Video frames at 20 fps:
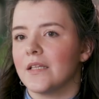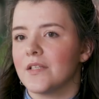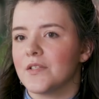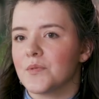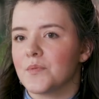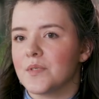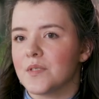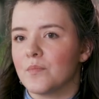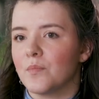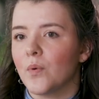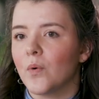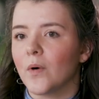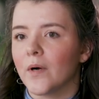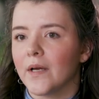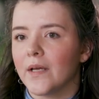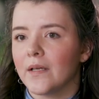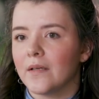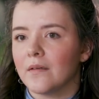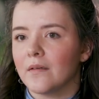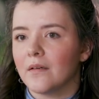that this was
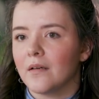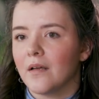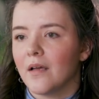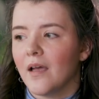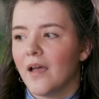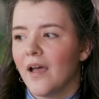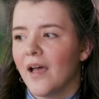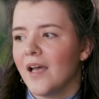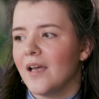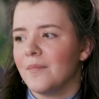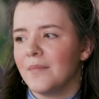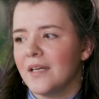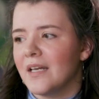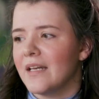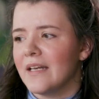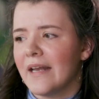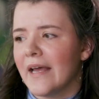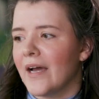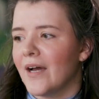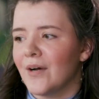important. I mean,
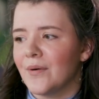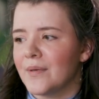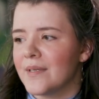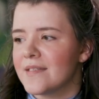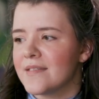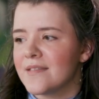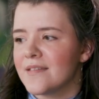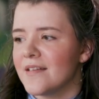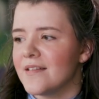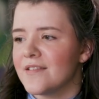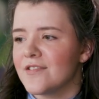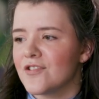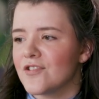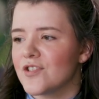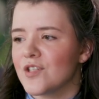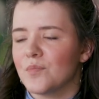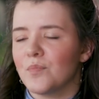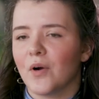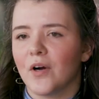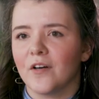and now it's it's
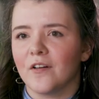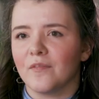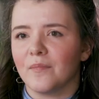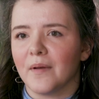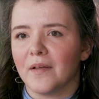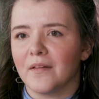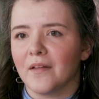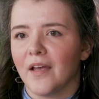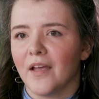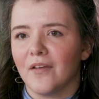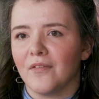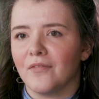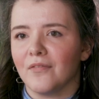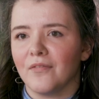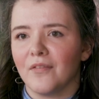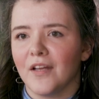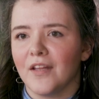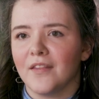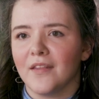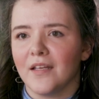just a part of my
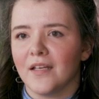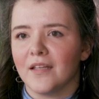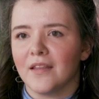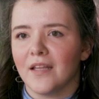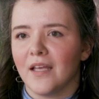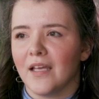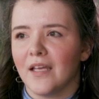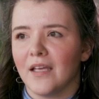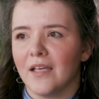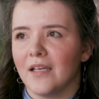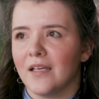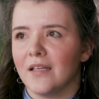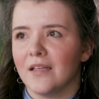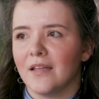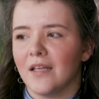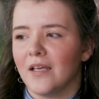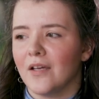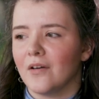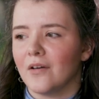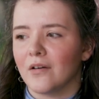life. I think they
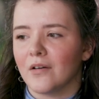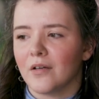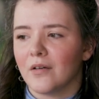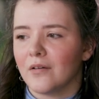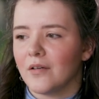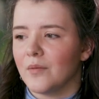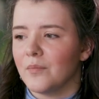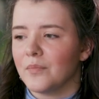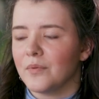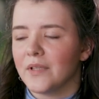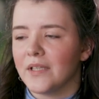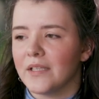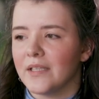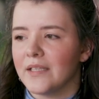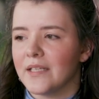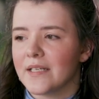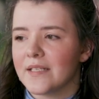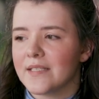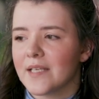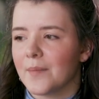they are
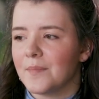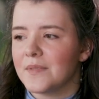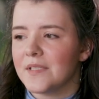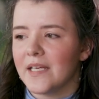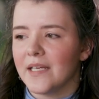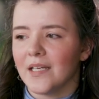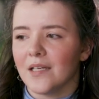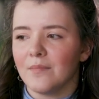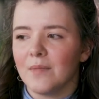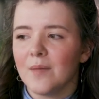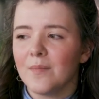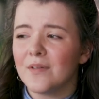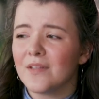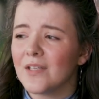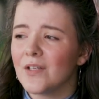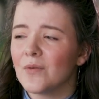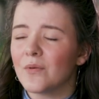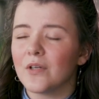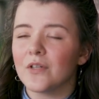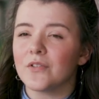completely accepting, and maybe
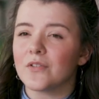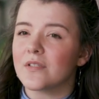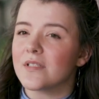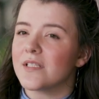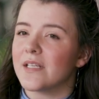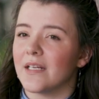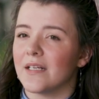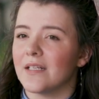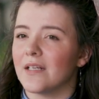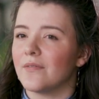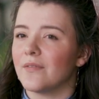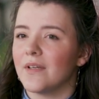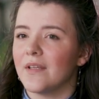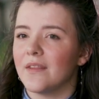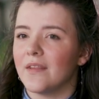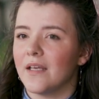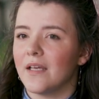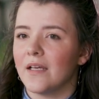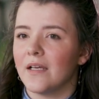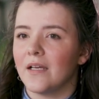they don't understand
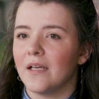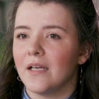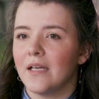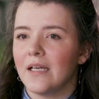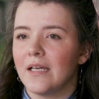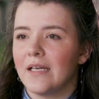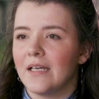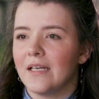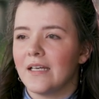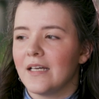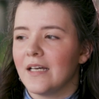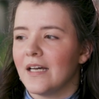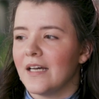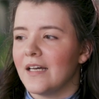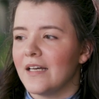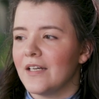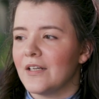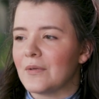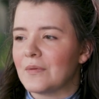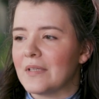everything.
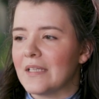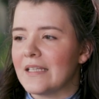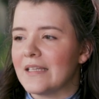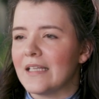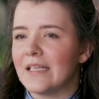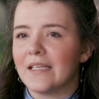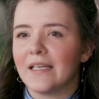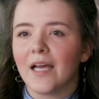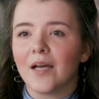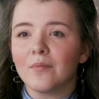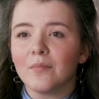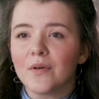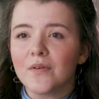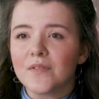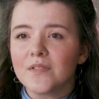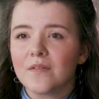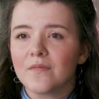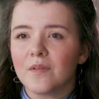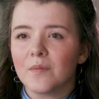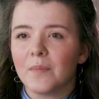I don't think they get
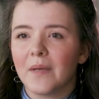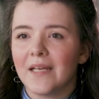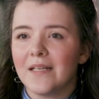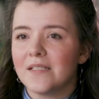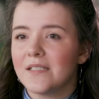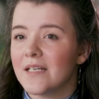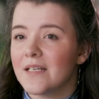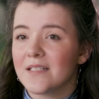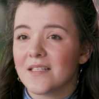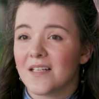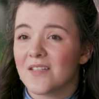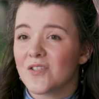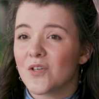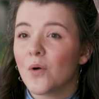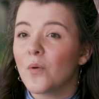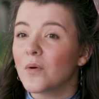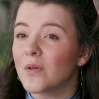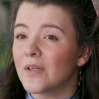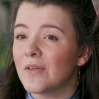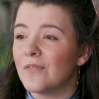most of the paintings, that's
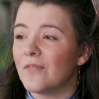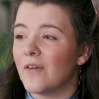totally